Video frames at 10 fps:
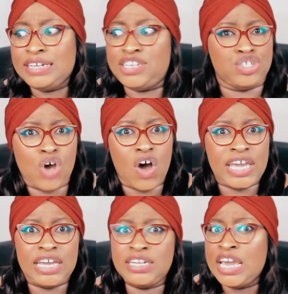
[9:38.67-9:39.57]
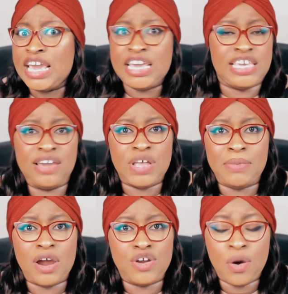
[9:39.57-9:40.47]
They're talking. He gave them
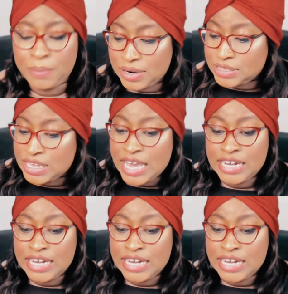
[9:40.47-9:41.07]
our numbers.